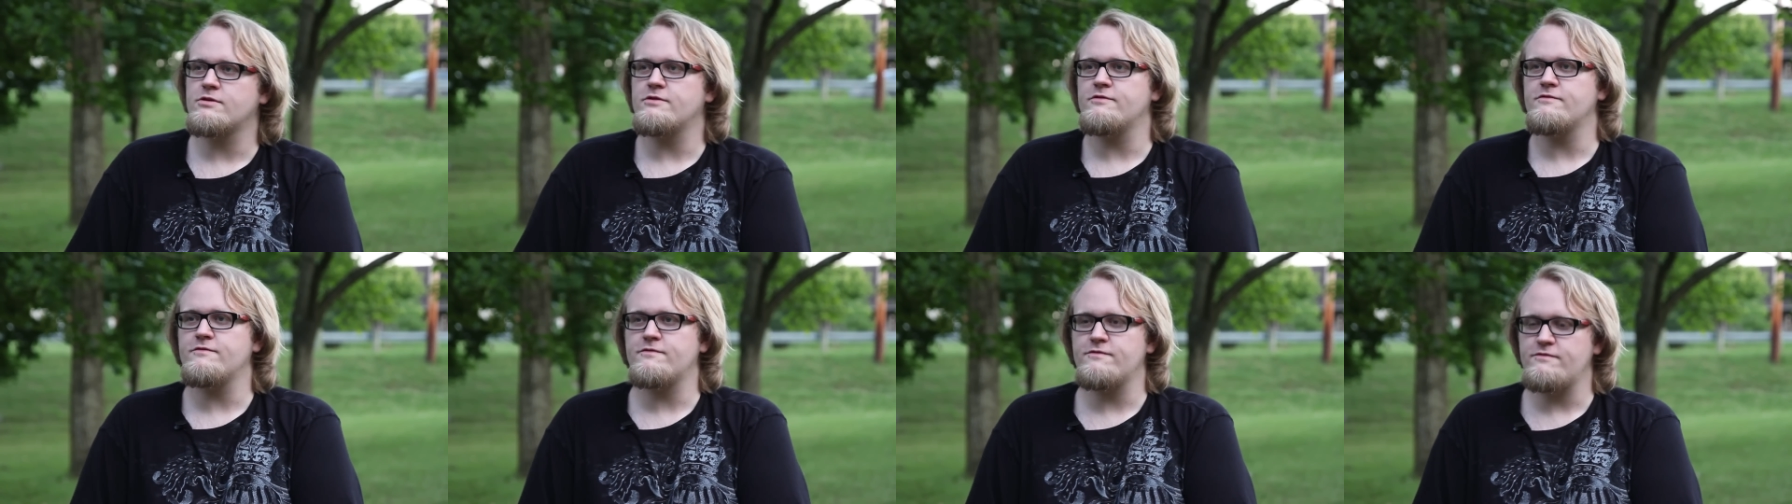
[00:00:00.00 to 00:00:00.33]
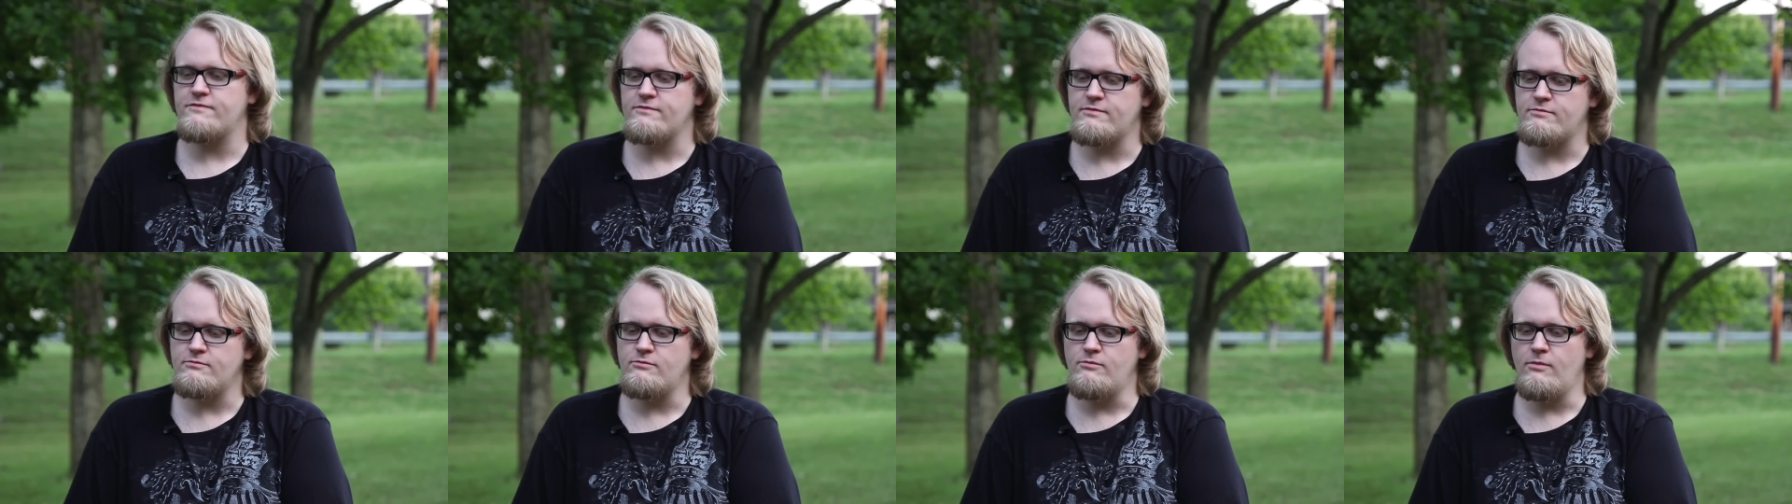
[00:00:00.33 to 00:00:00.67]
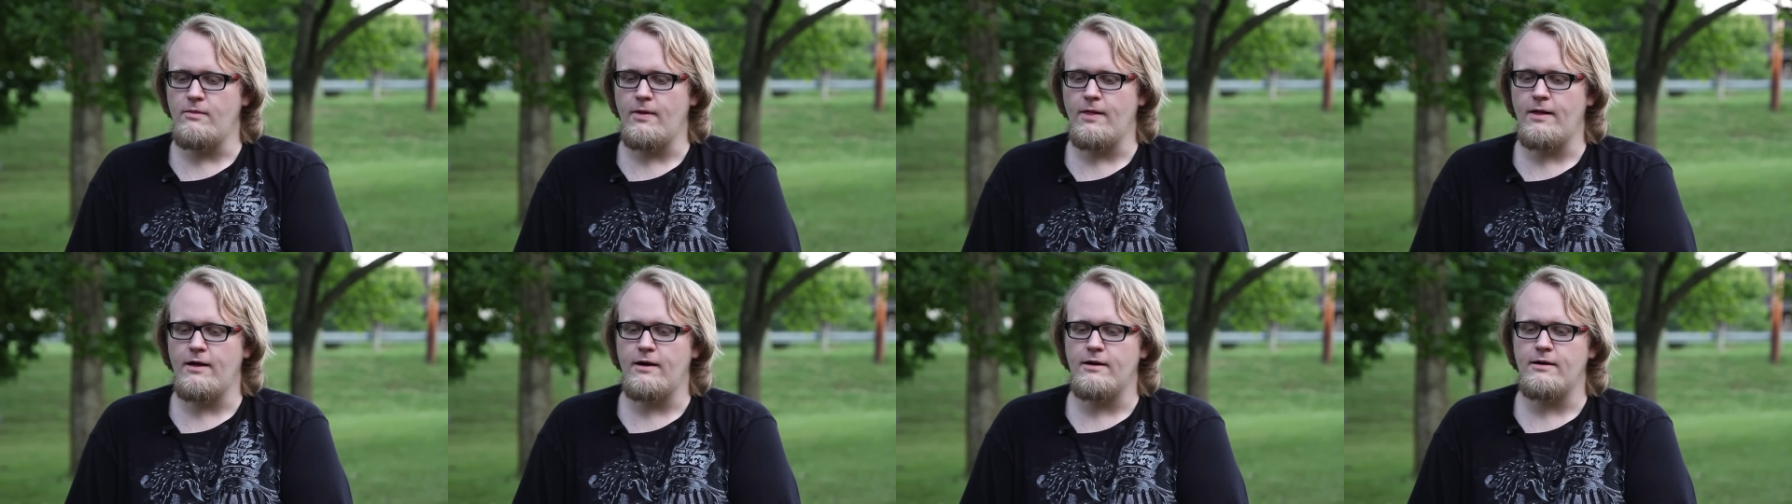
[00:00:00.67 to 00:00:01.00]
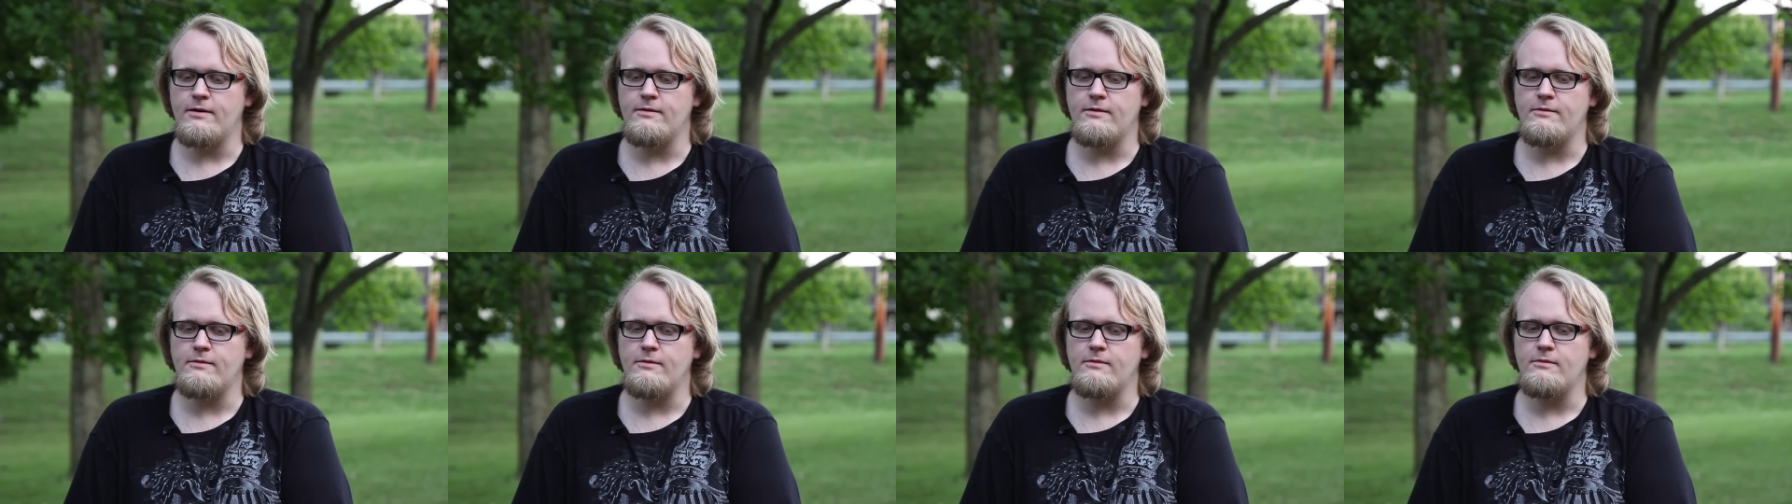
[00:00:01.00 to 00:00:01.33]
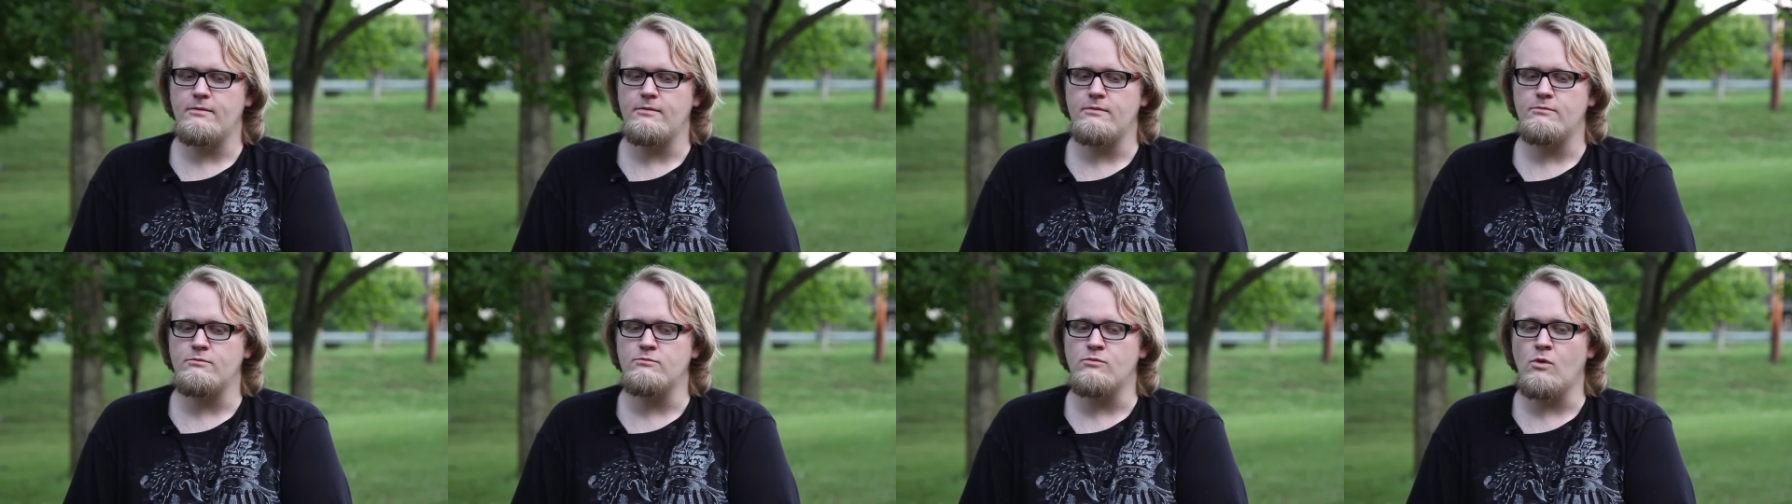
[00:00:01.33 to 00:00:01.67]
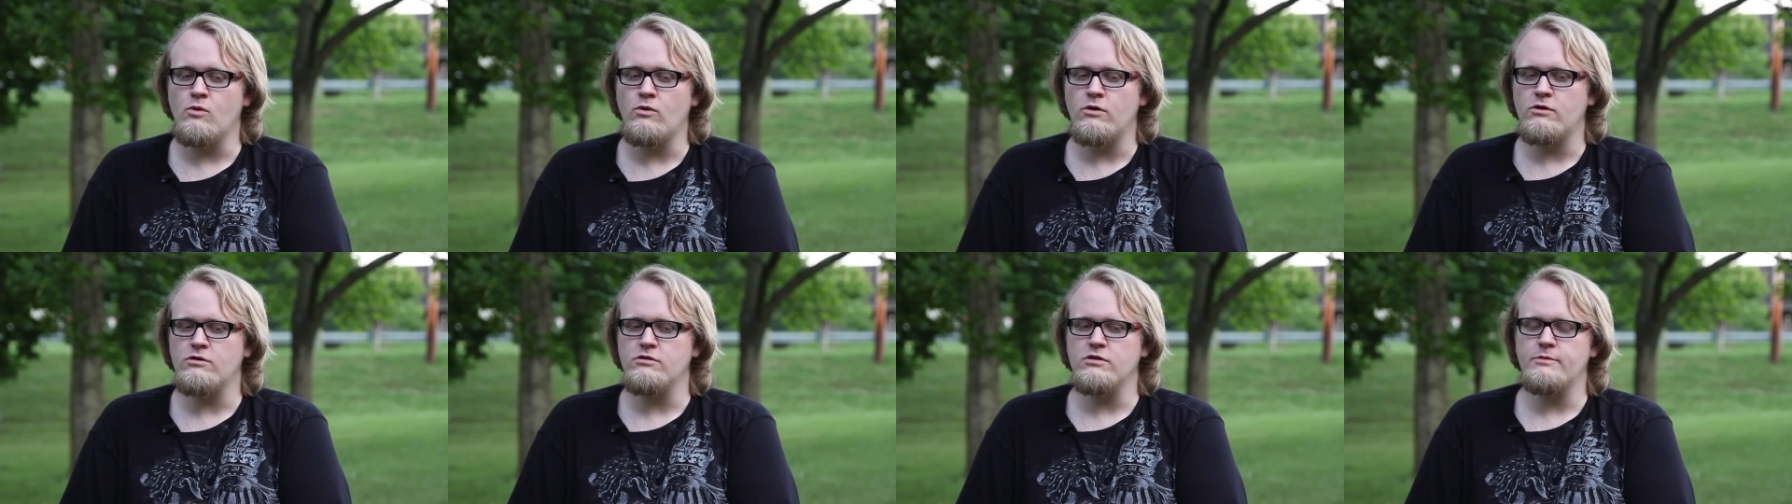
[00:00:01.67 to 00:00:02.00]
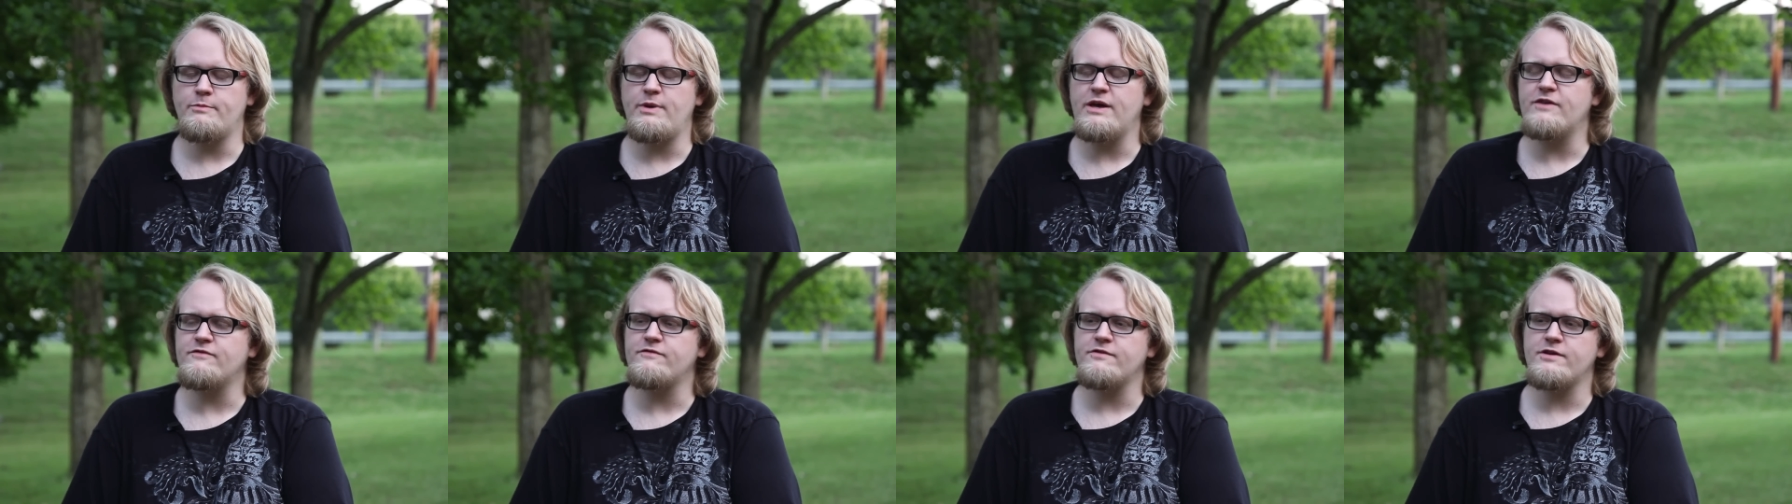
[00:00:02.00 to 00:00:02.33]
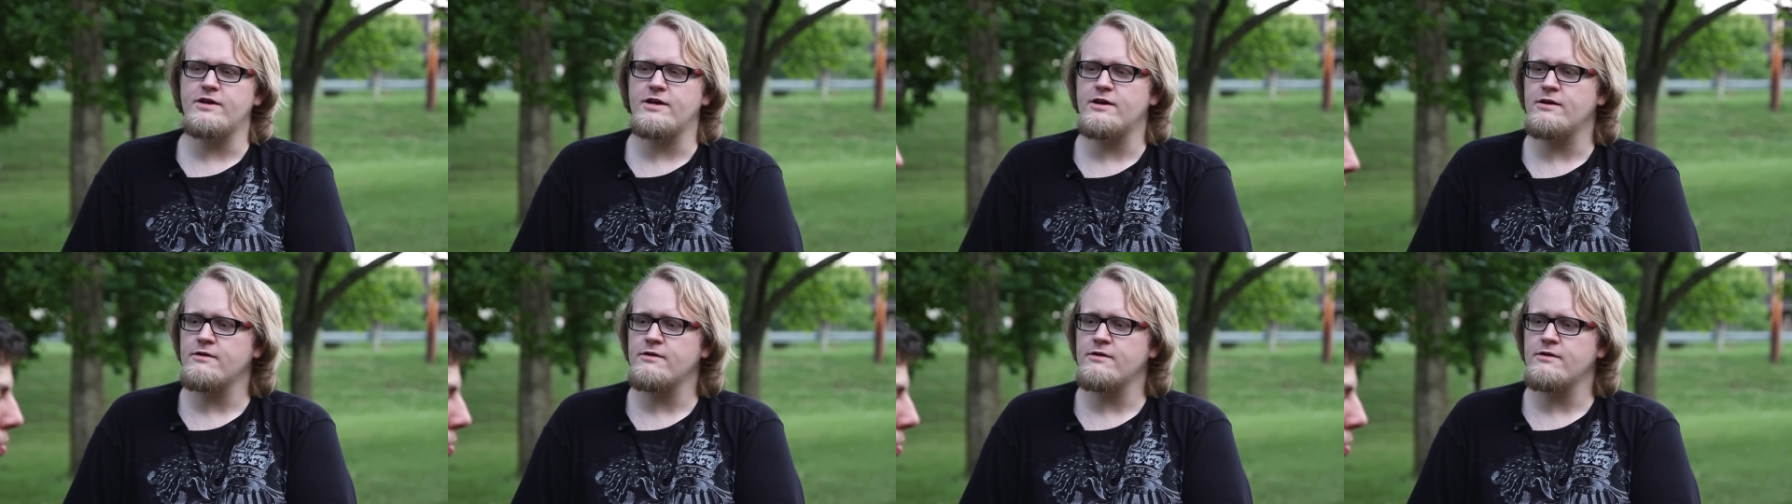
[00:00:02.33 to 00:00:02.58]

of moral epiphany